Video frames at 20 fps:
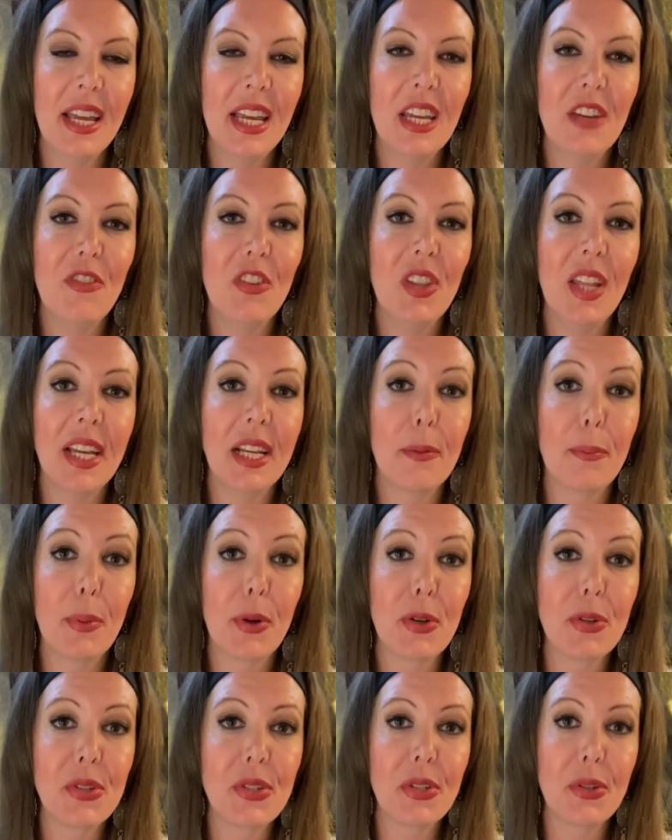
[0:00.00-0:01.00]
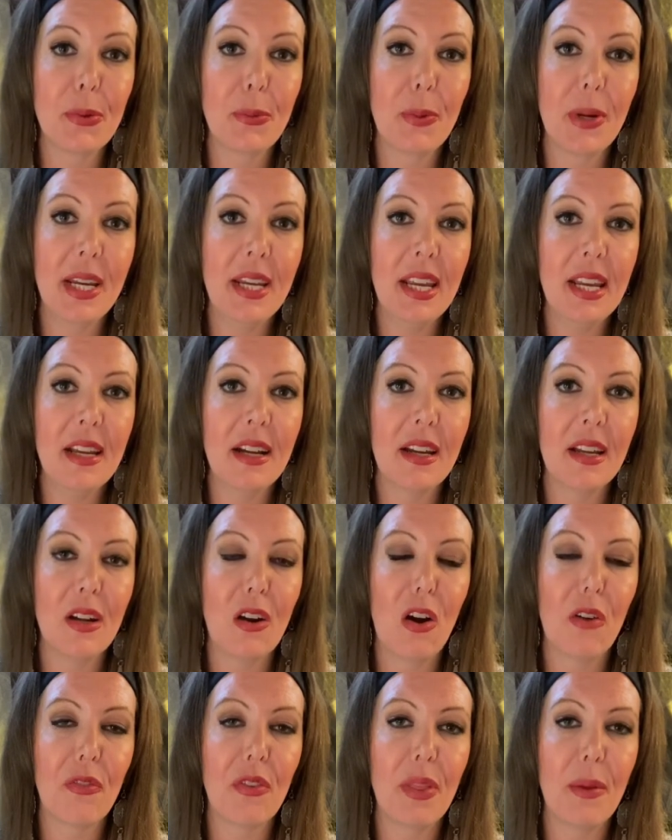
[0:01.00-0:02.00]
If you'd like a personal reading, I
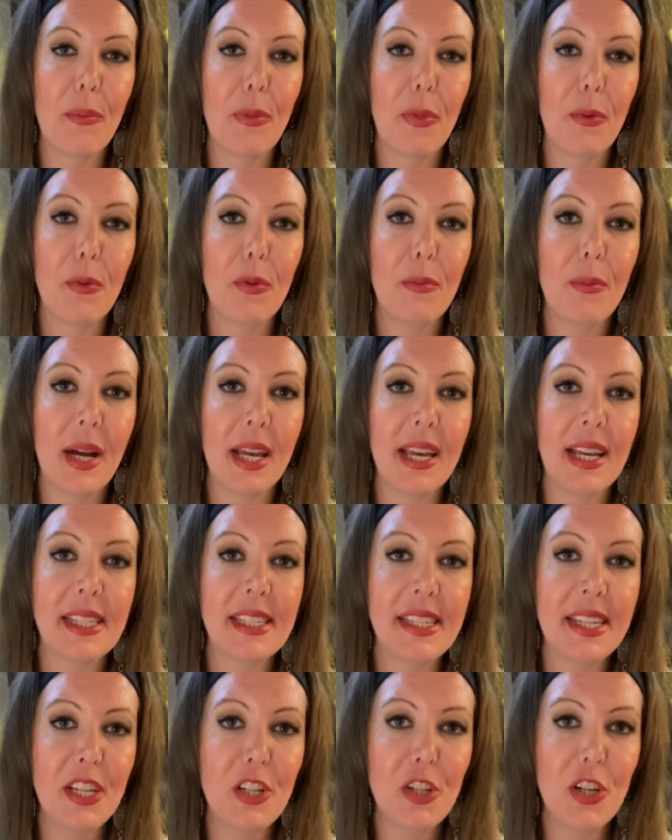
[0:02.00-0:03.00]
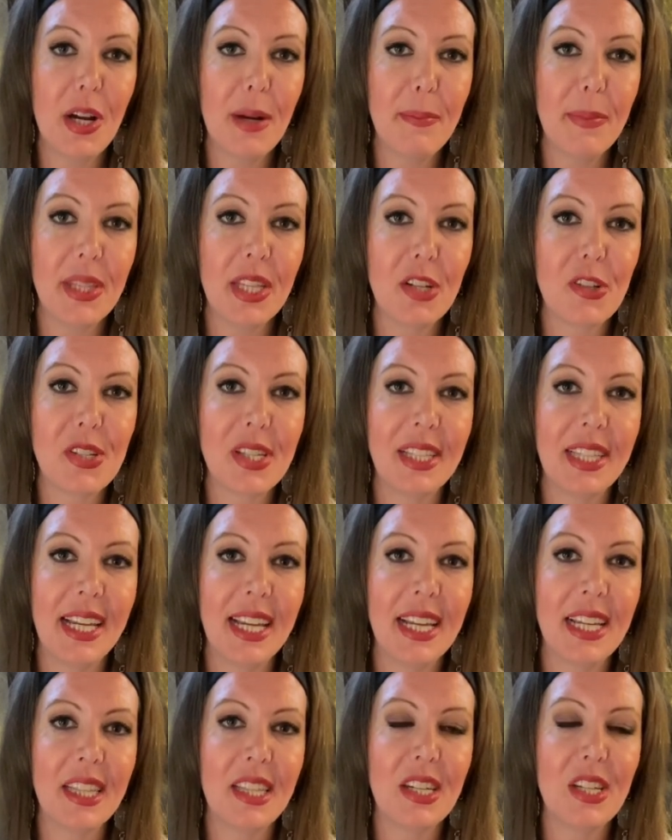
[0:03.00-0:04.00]
offer them through my Etsy shop, and there's a
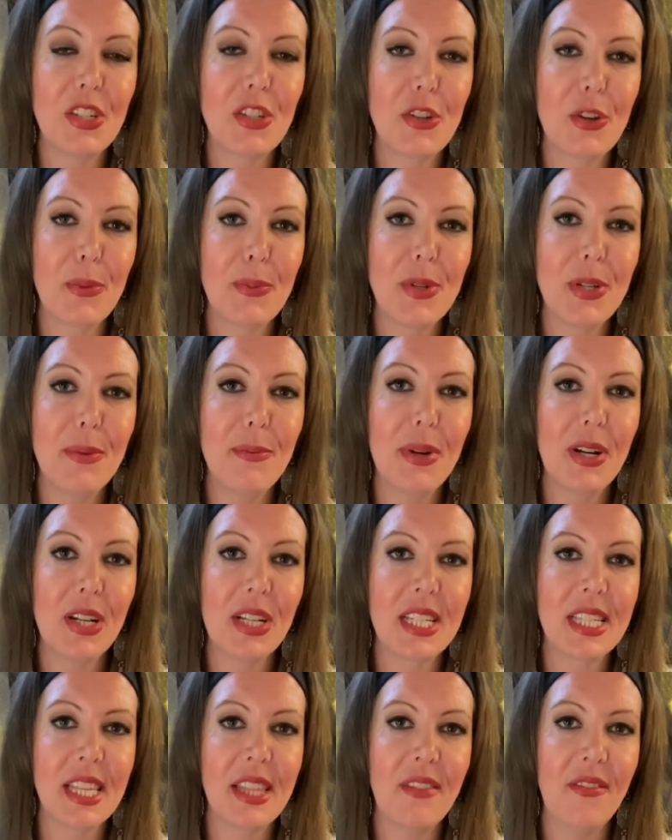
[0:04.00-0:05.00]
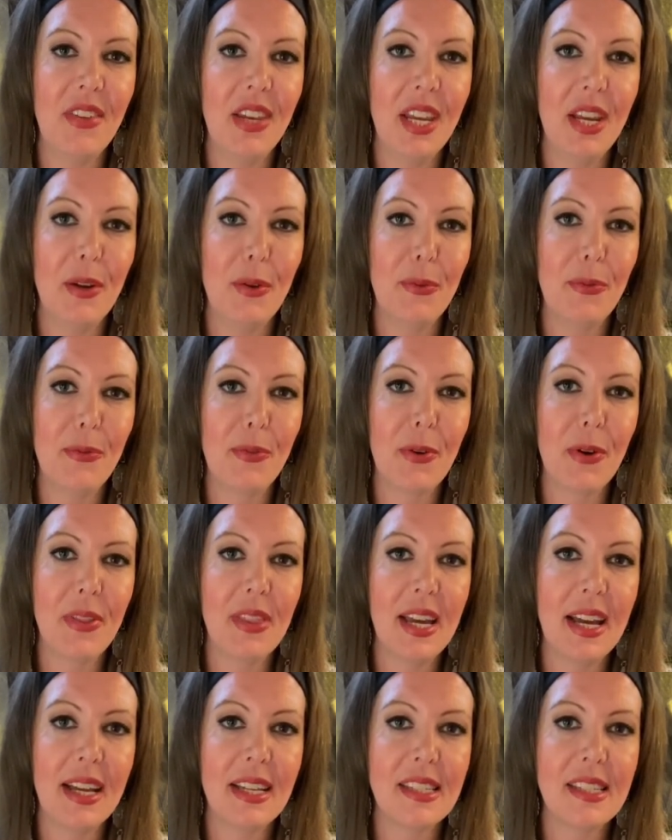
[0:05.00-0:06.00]
link in the description box of the video for
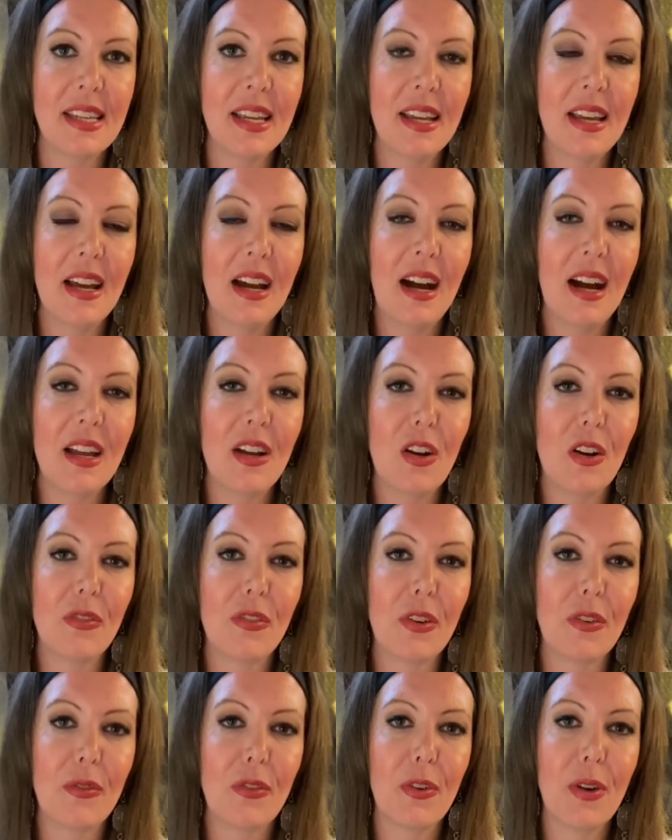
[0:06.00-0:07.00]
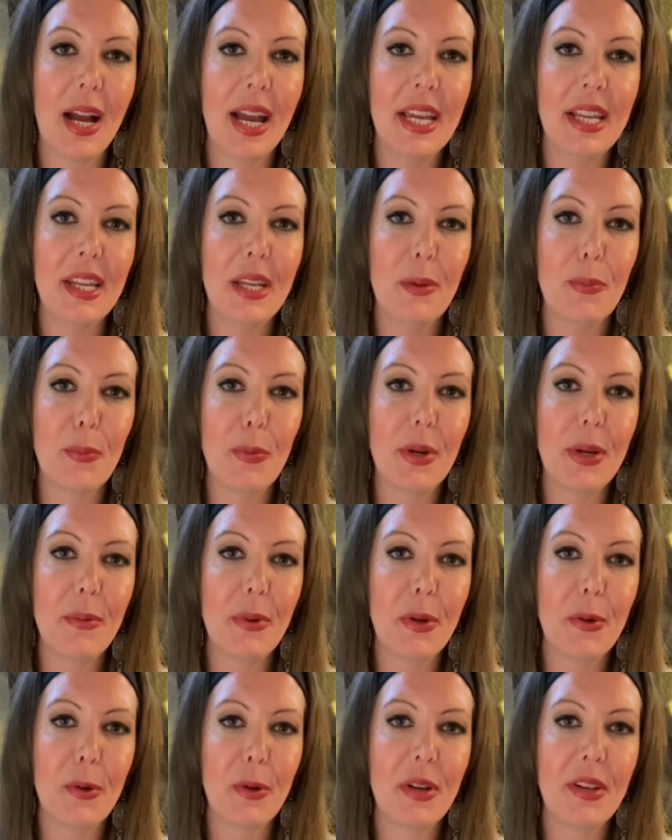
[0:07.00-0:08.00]
that. I offer a variety of pre
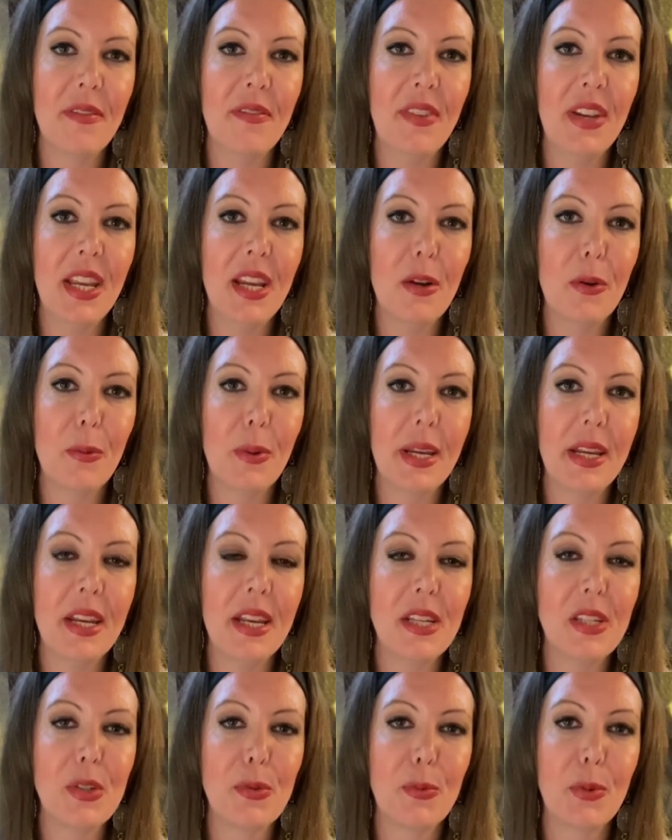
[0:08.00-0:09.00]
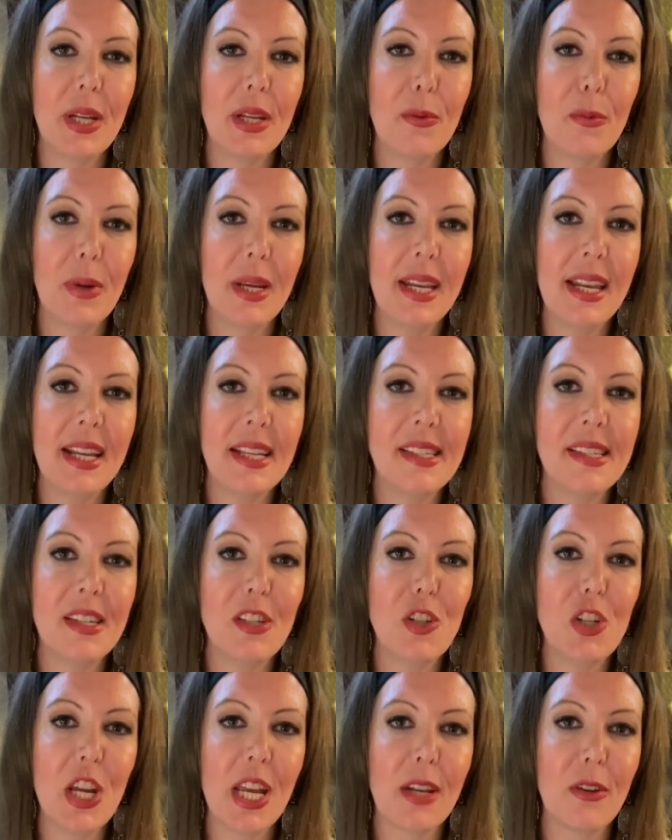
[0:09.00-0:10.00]
recorded video readings, written readings, and
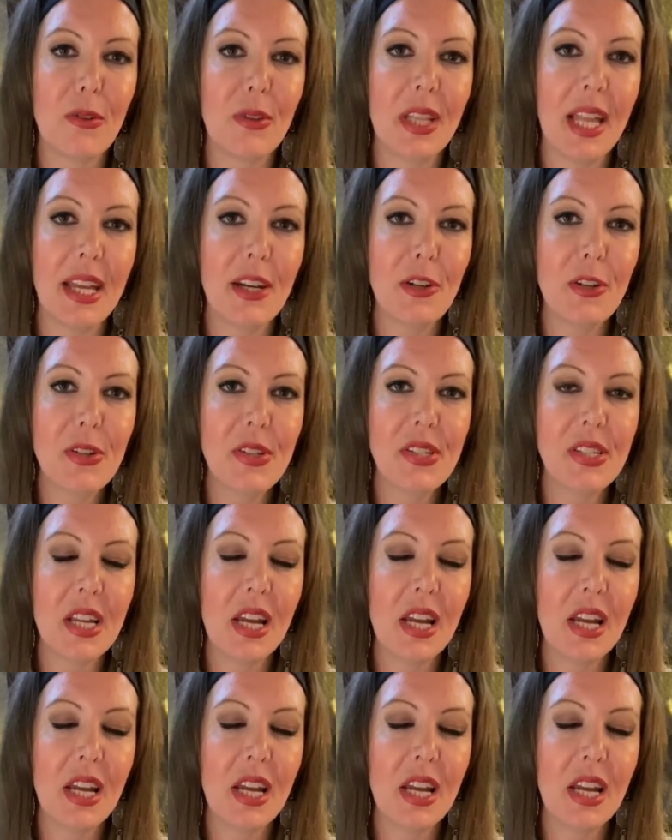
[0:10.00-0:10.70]
channeled letters.